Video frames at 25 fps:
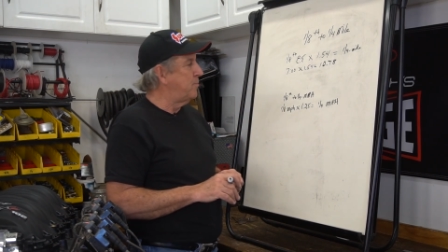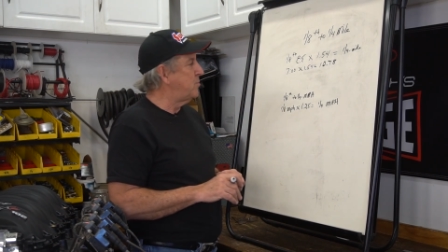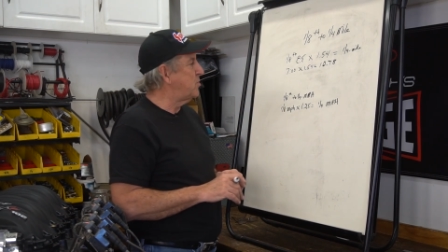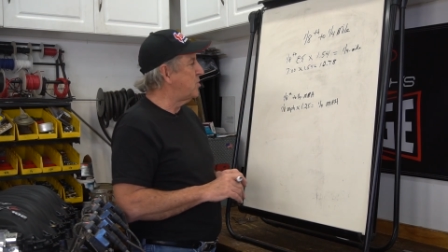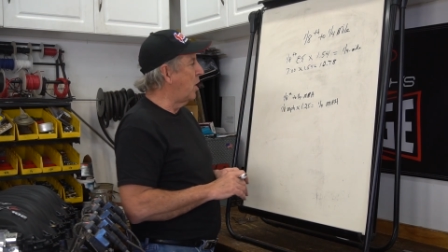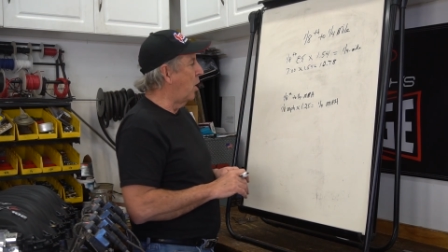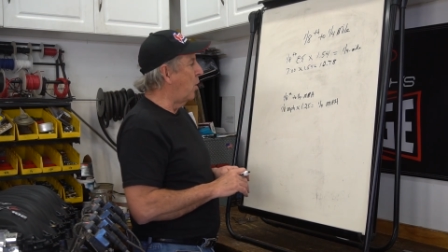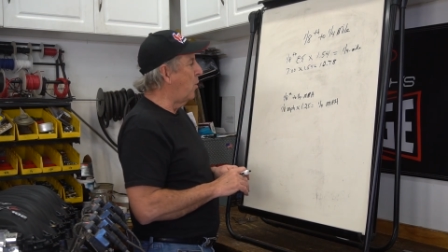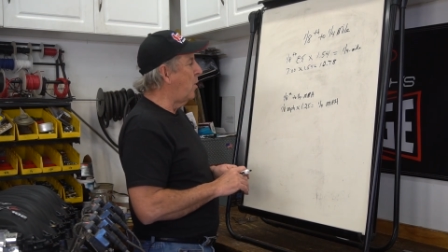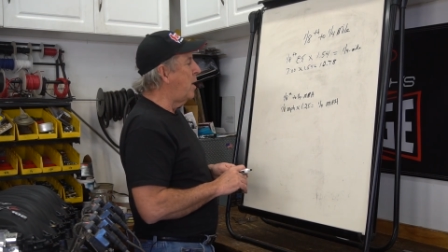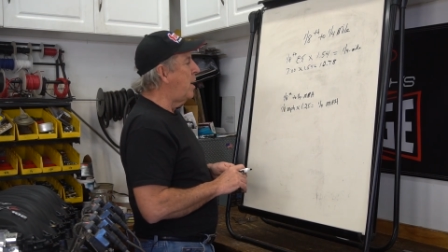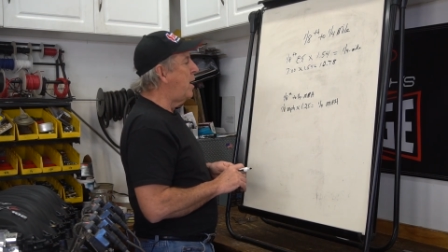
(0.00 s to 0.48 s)

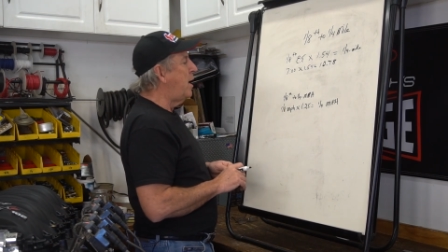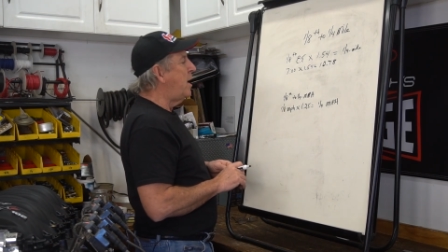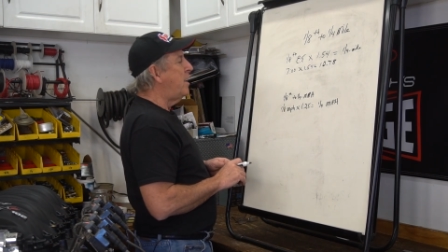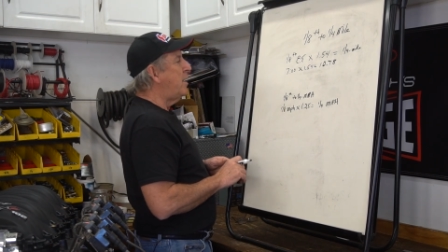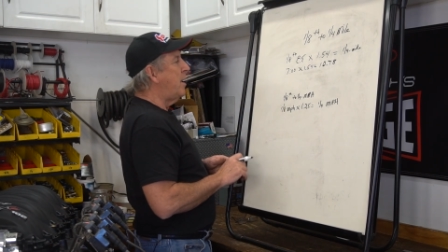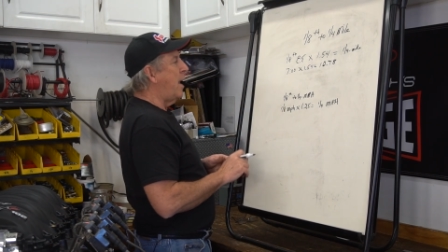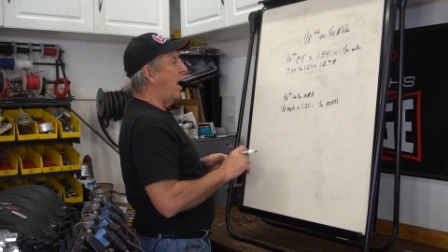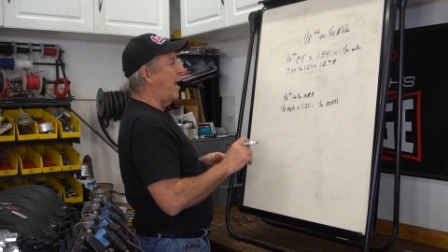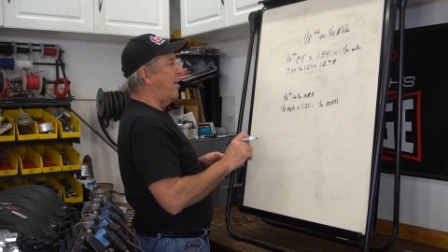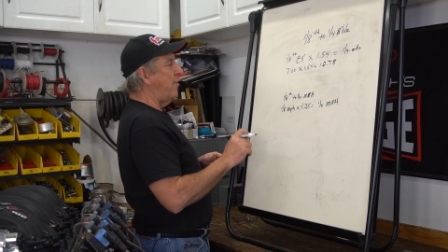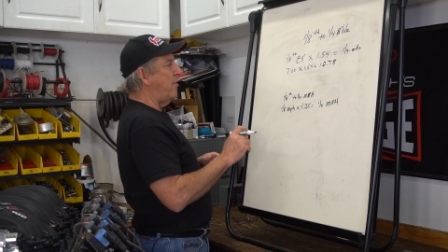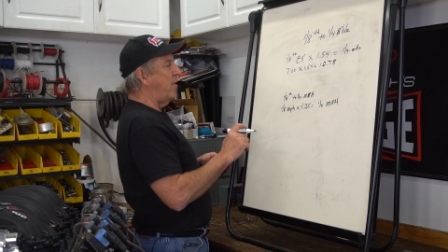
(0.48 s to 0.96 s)
So,
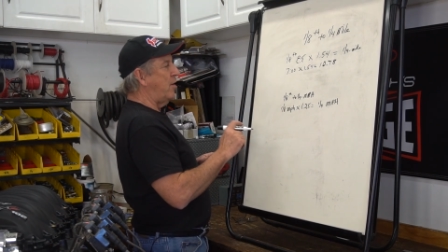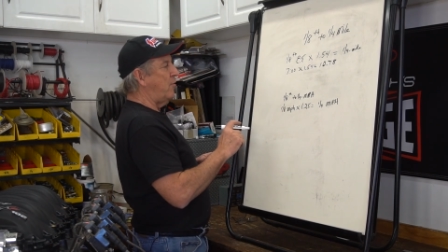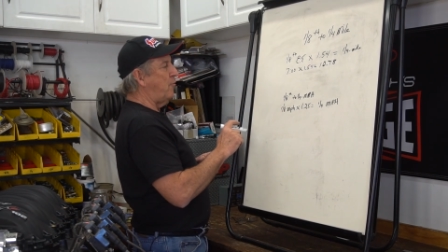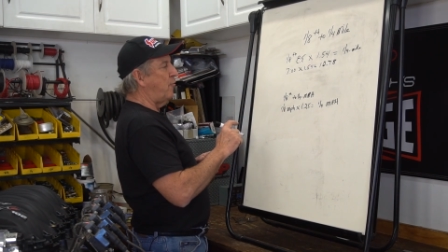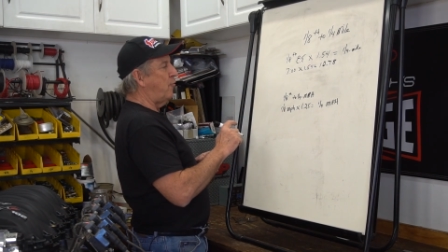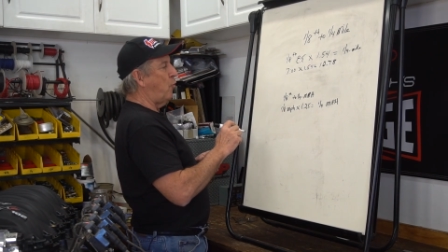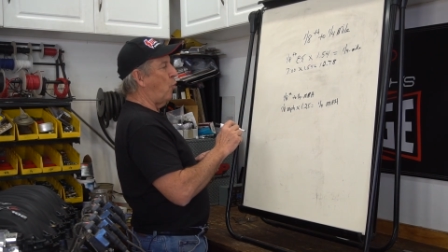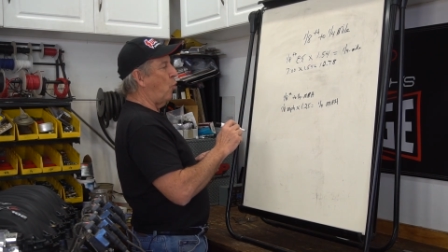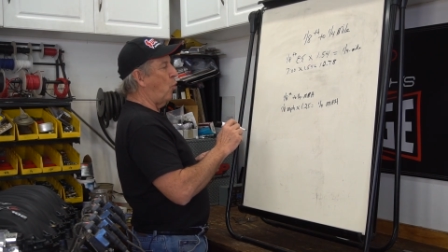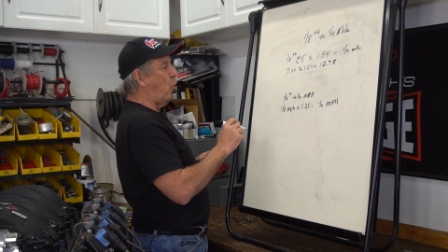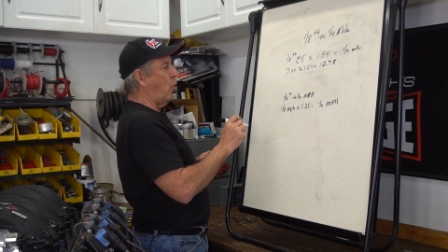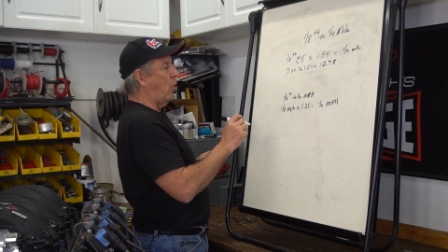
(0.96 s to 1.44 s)
and then
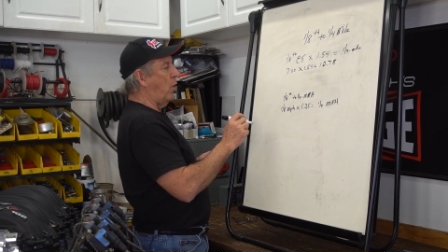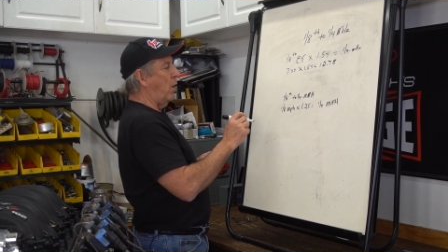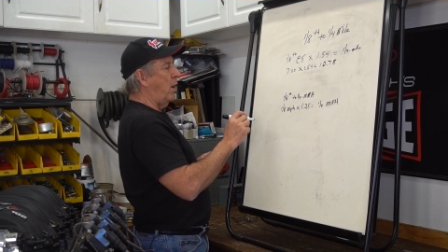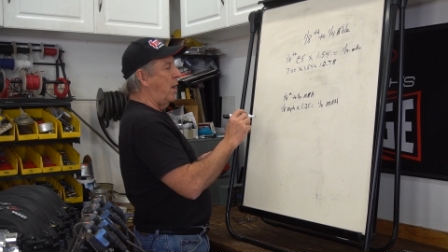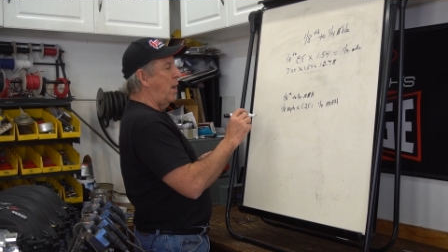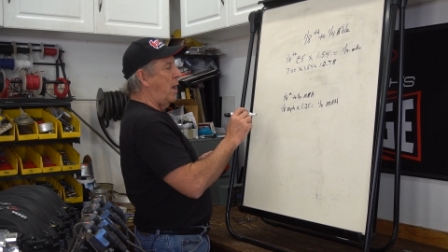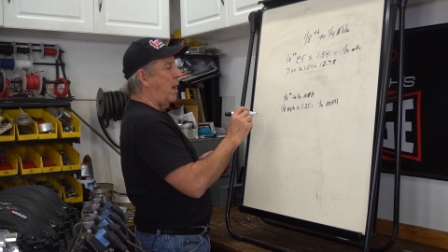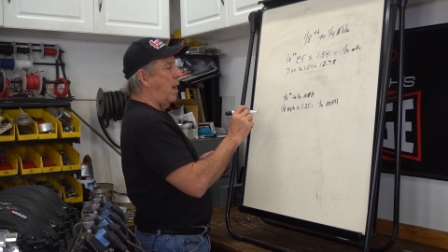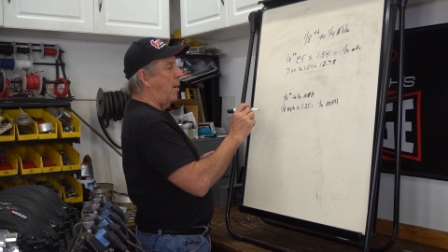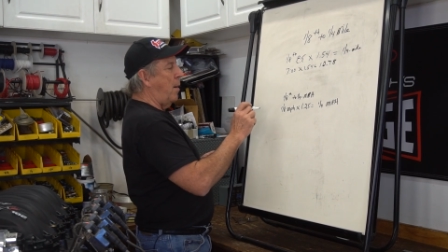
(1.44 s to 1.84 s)
for